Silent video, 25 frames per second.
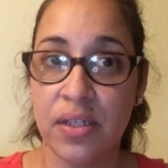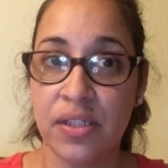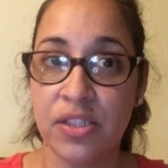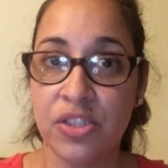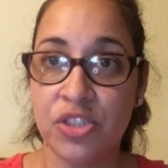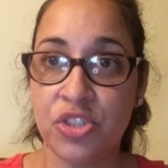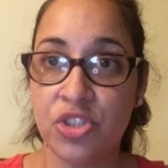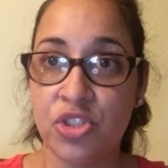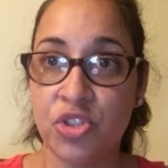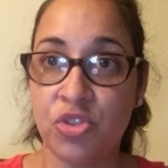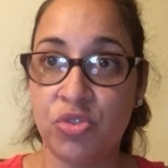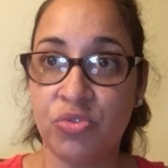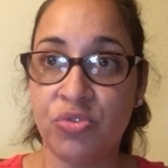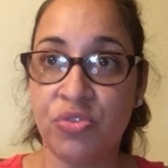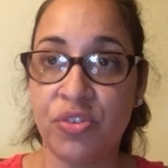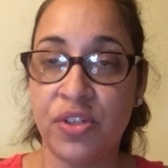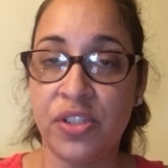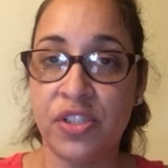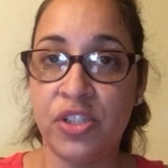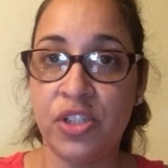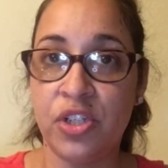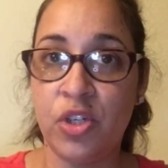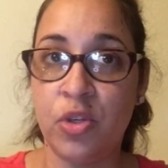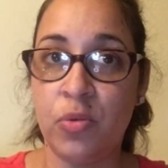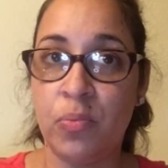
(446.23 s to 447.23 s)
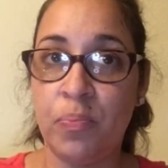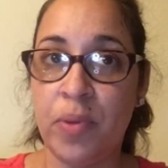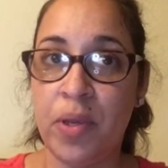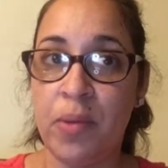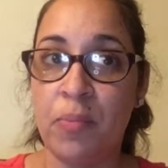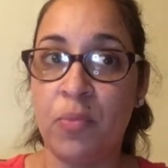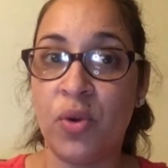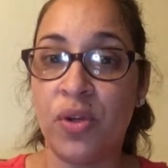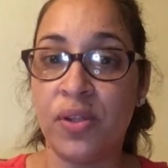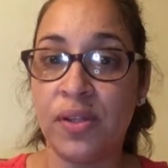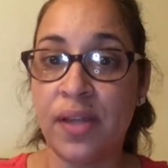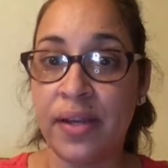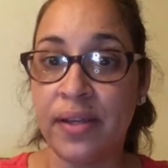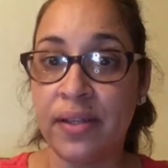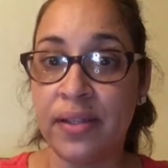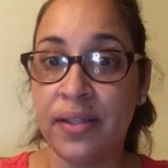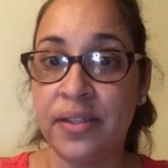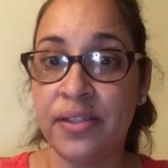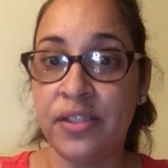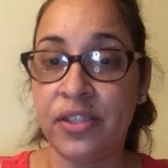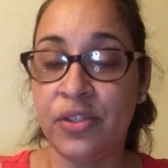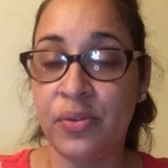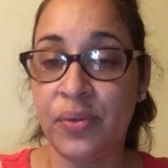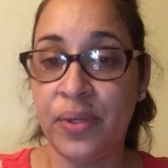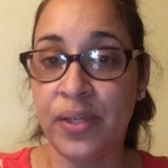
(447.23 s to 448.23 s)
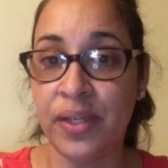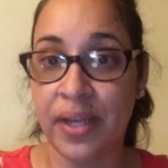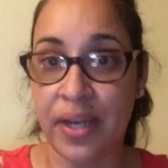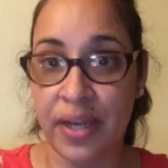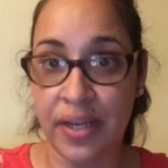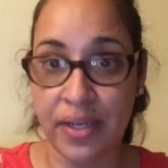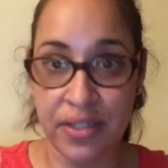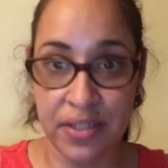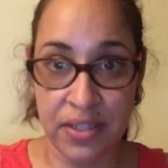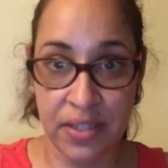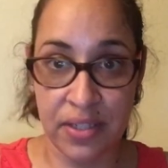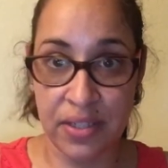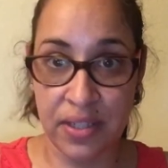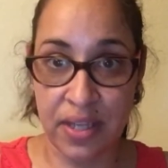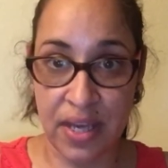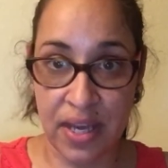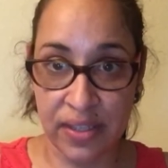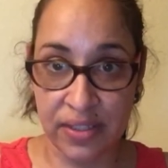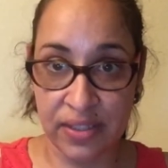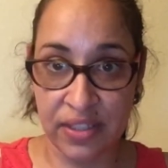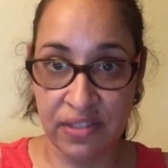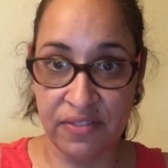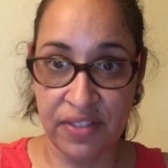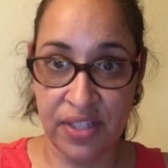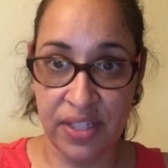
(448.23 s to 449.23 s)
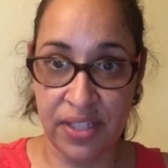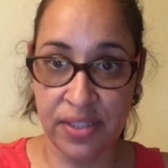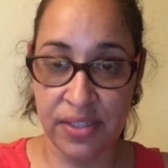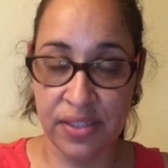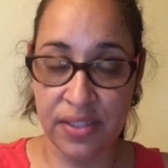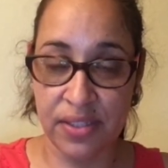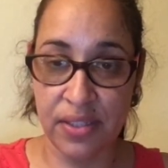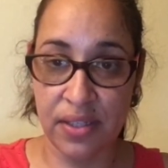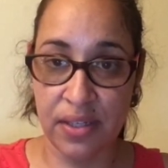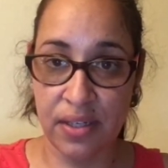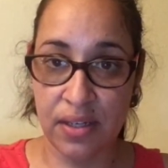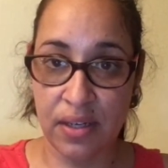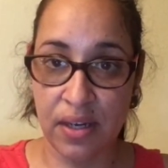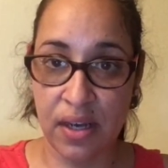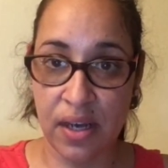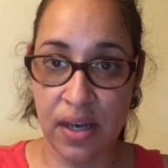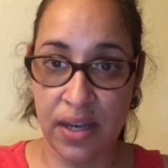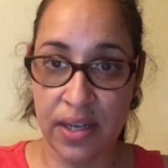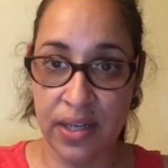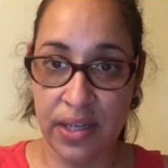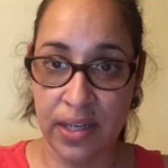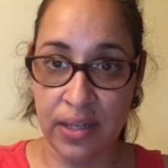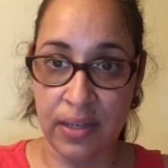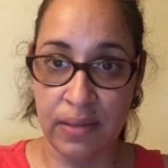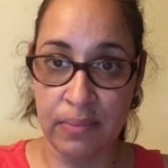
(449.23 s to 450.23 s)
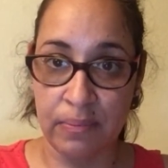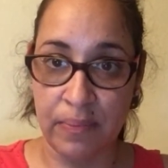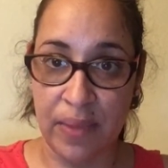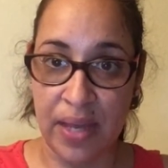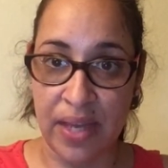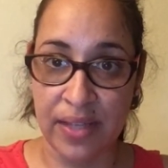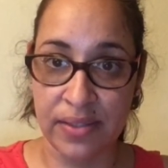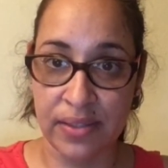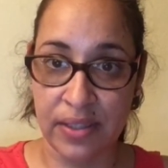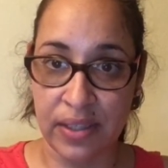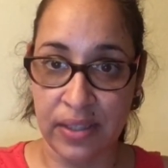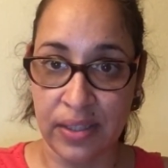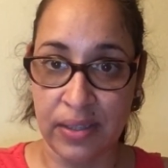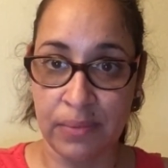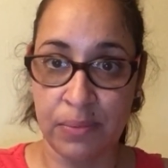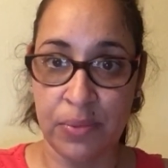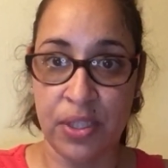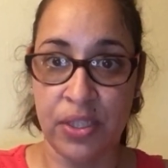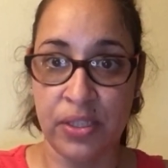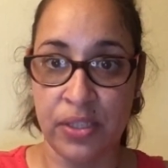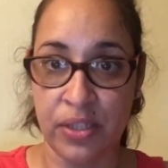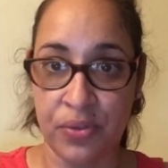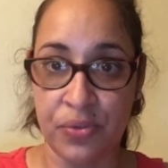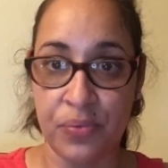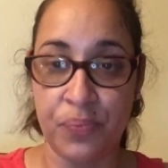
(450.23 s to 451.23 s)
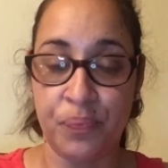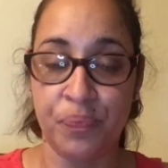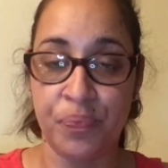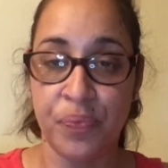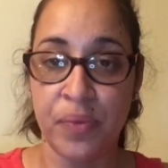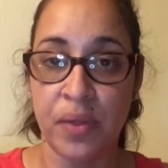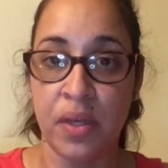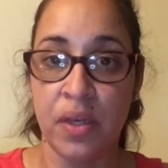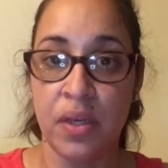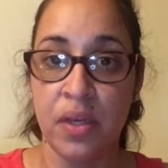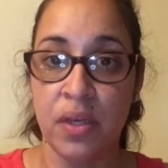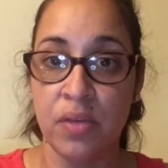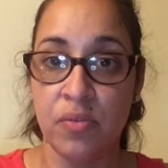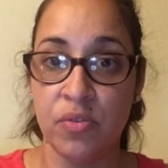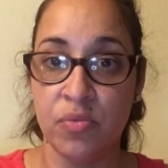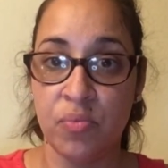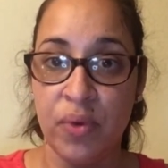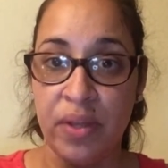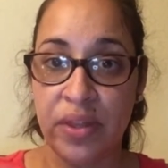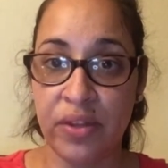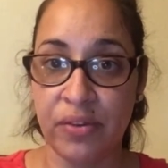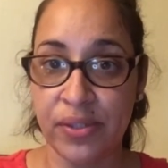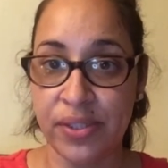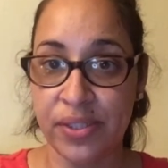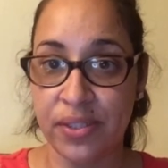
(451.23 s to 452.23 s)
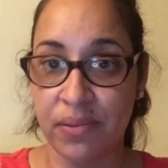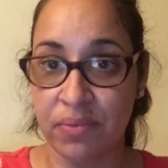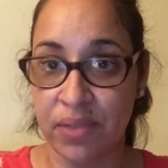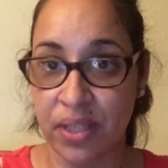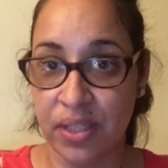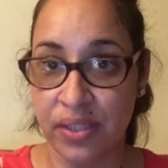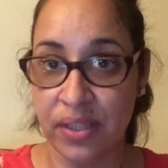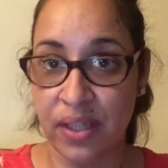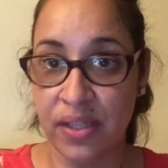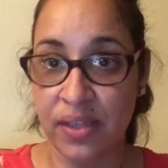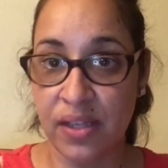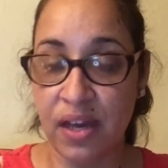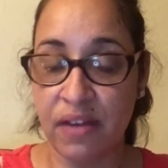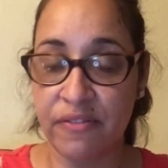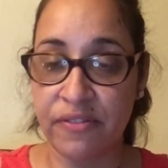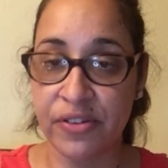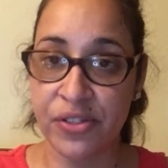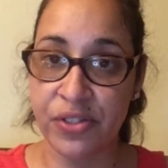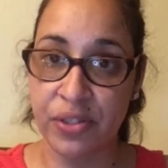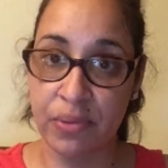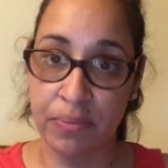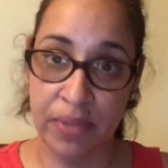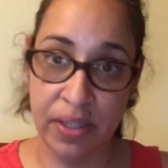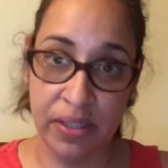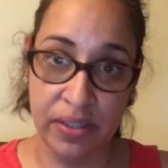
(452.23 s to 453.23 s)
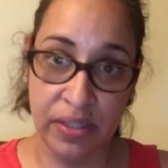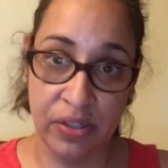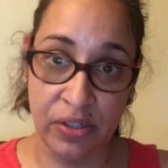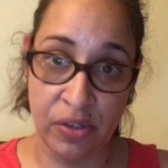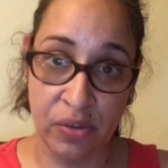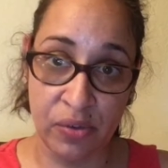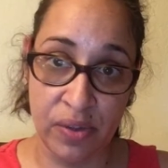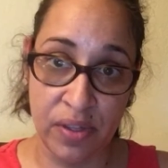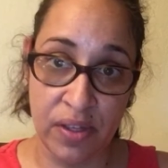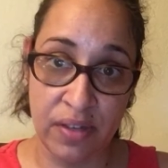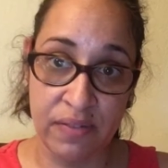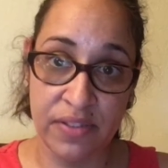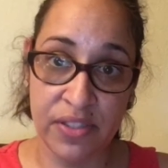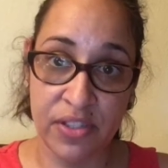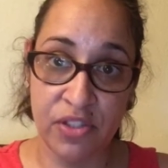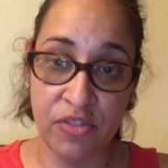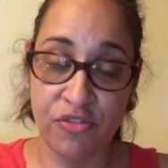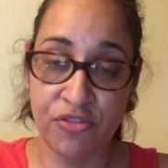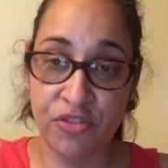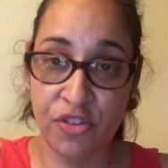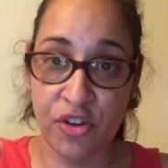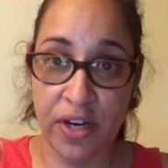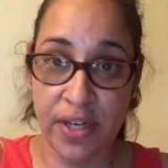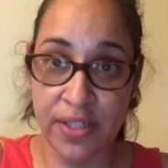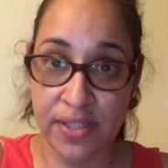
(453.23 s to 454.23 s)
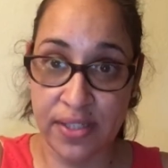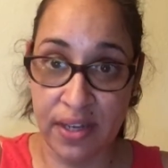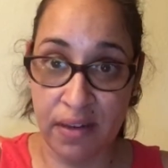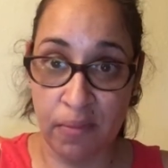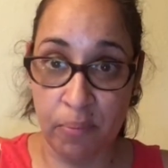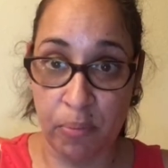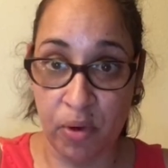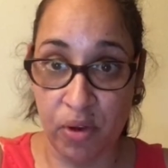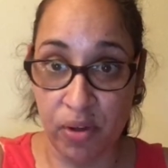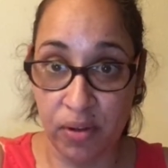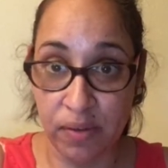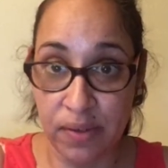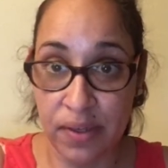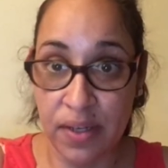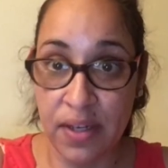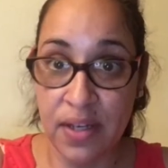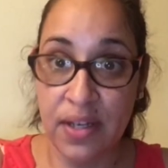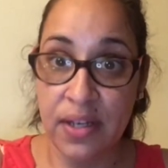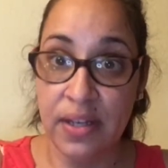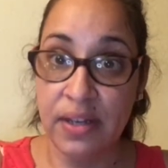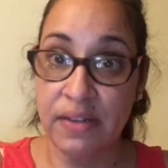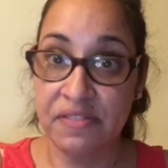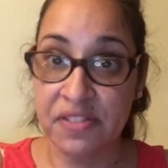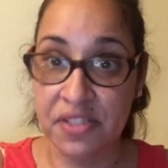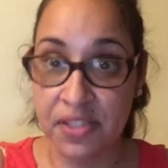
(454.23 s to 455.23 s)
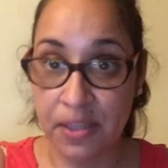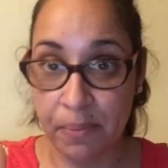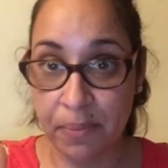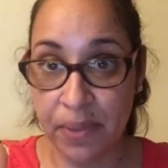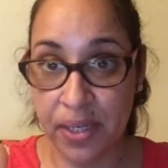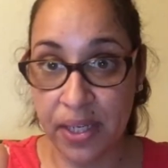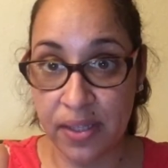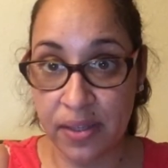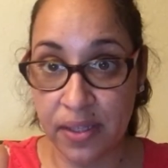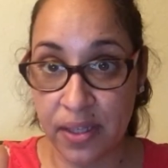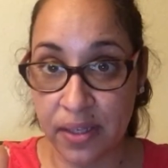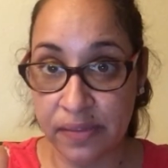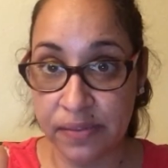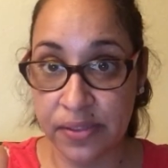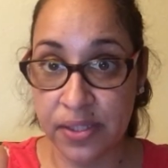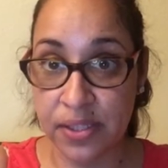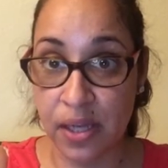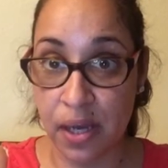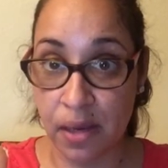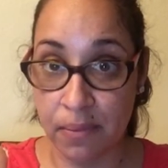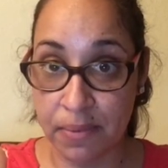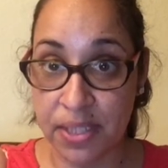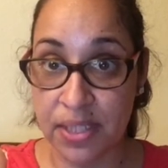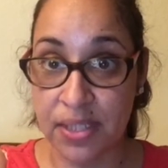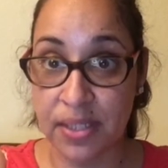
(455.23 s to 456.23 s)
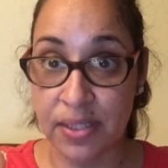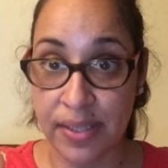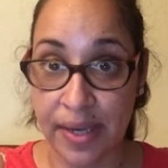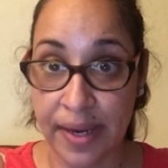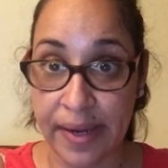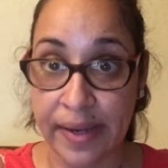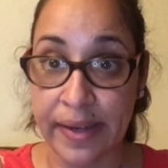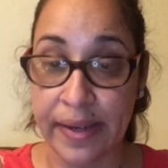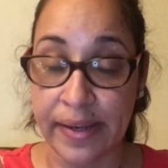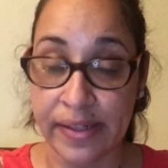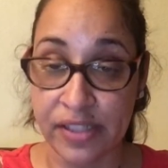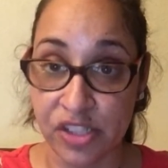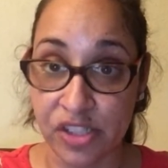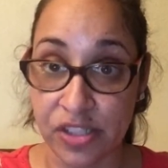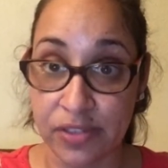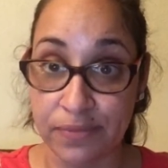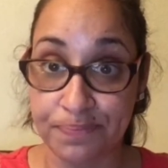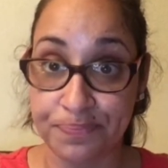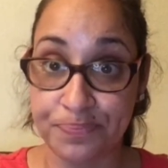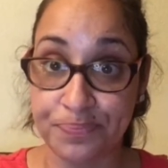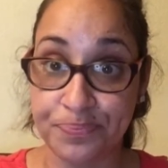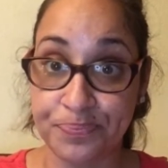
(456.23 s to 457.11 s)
children to be more likely to engage in the activities I am asking them to do, whether it's something they love or something they don't love. So for example, if somebody loves Thomas the Tank Engine